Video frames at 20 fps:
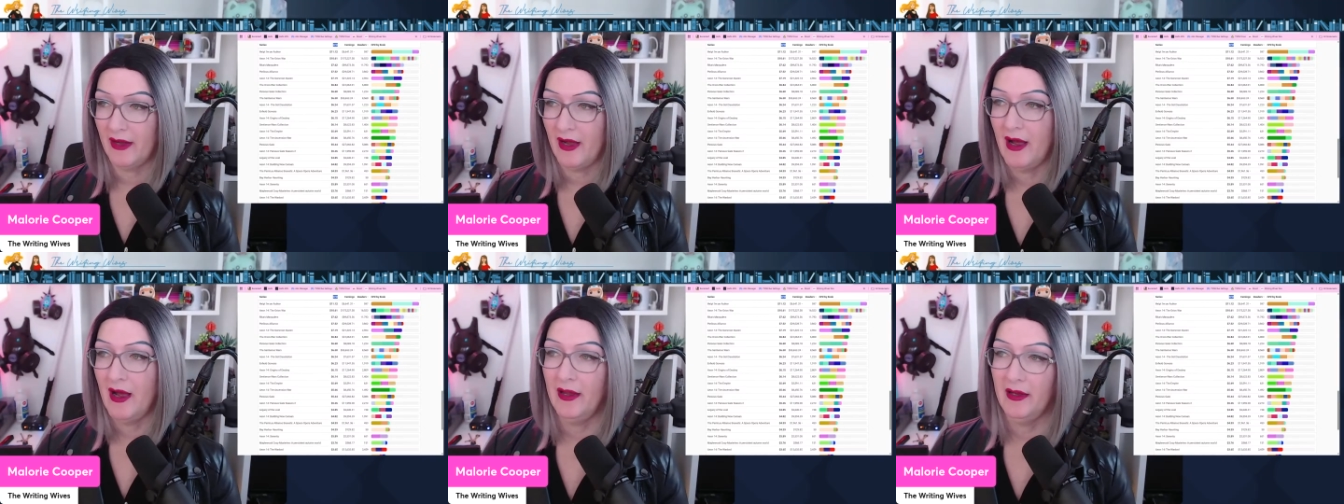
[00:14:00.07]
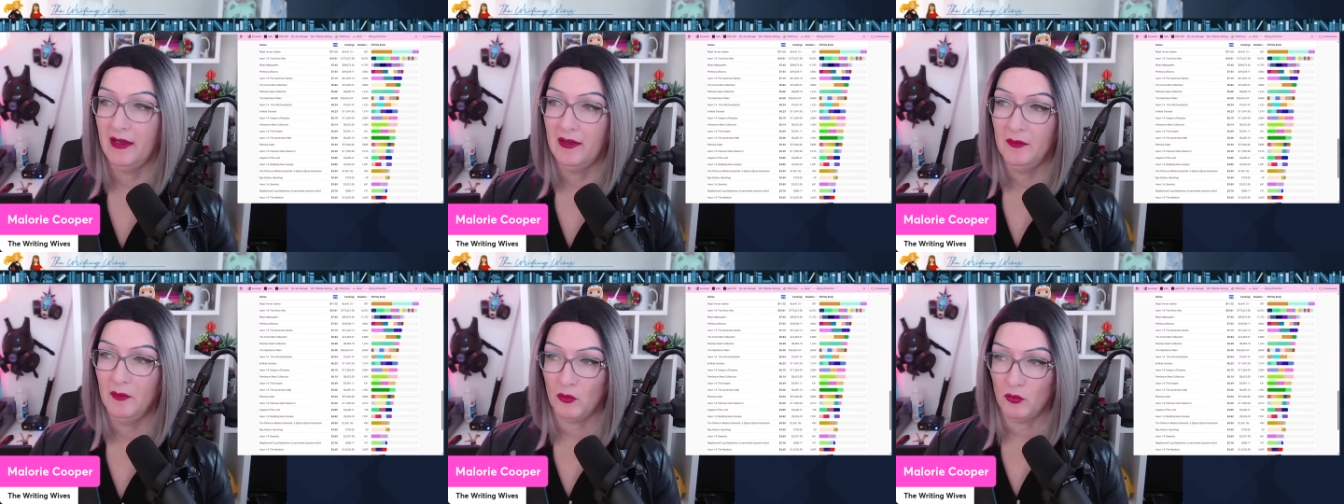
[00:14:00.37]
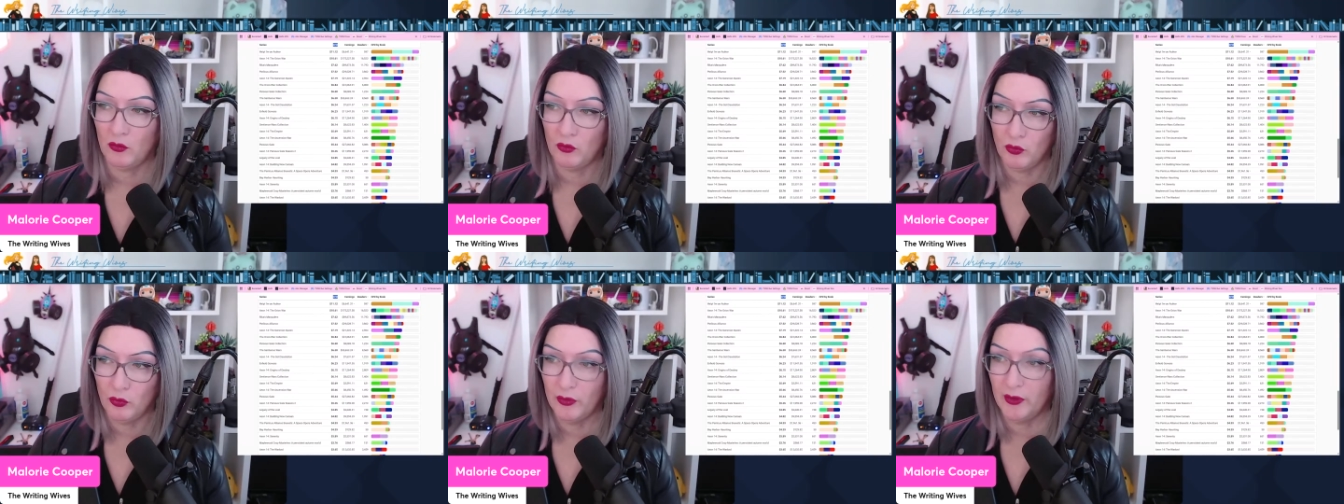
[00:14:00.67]
I
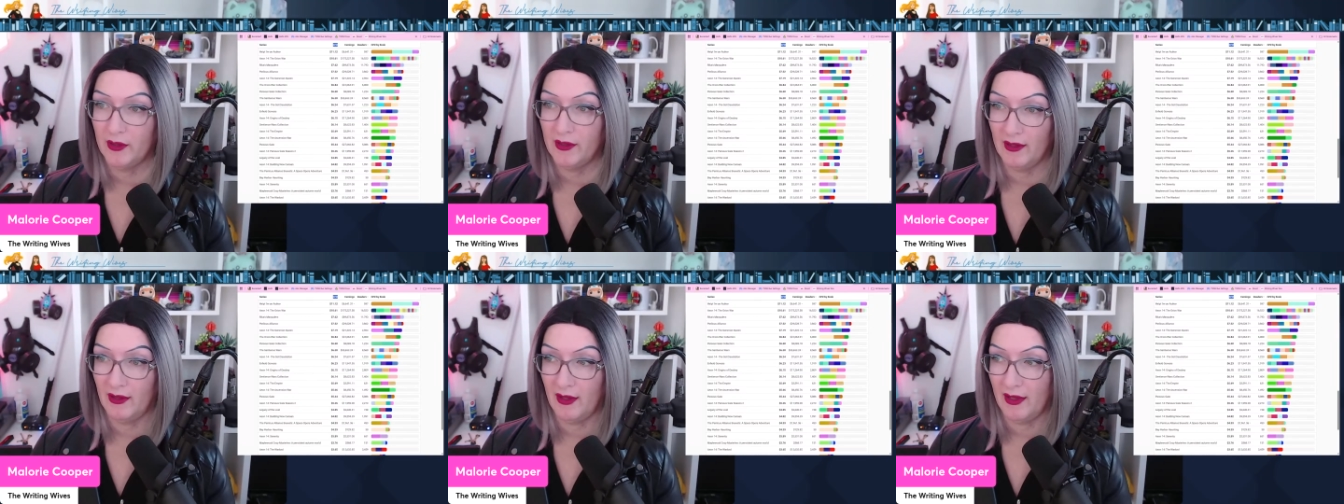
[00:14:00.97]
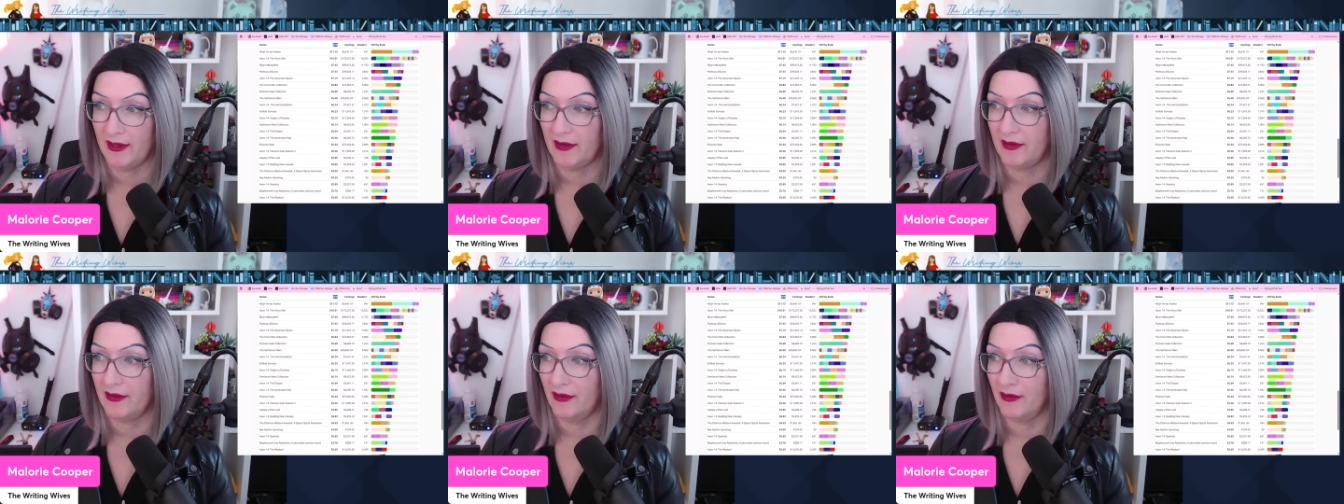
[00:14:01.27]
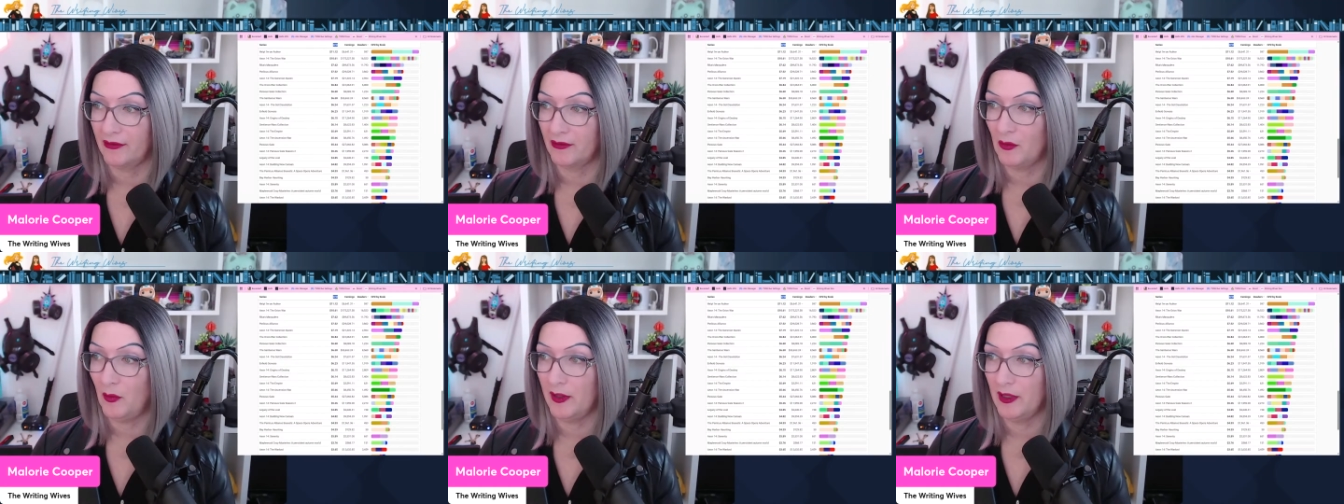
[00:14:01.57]
really like
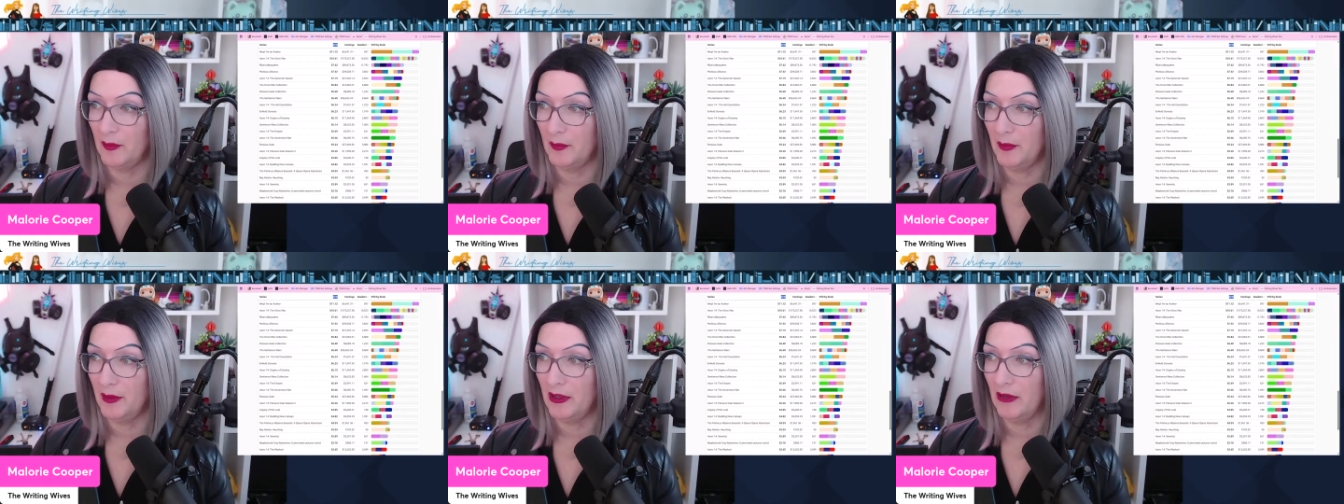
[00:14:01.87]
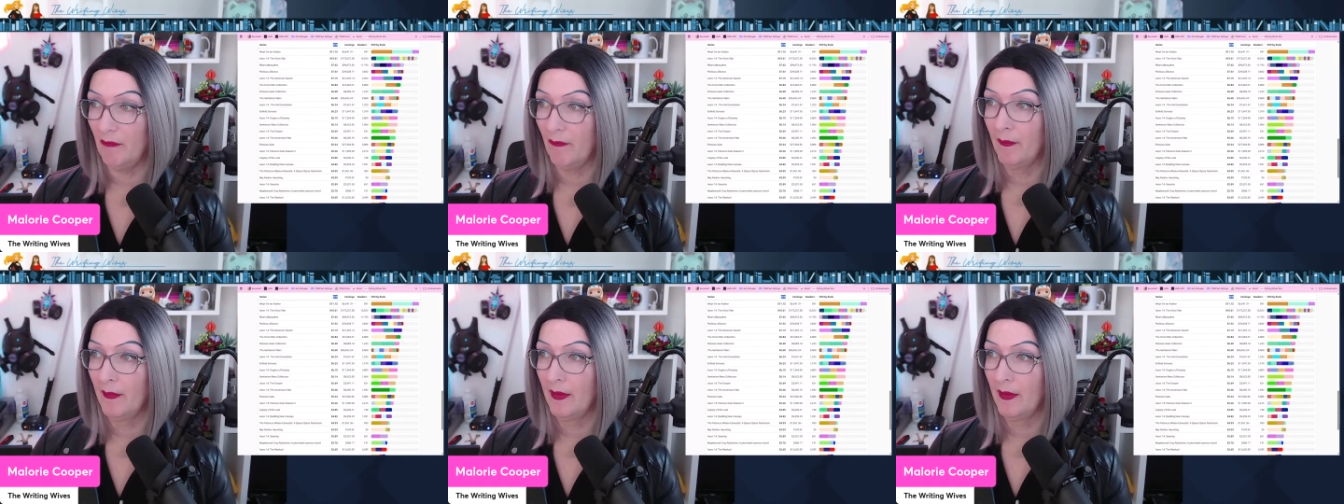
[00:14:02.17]
this quite a bit.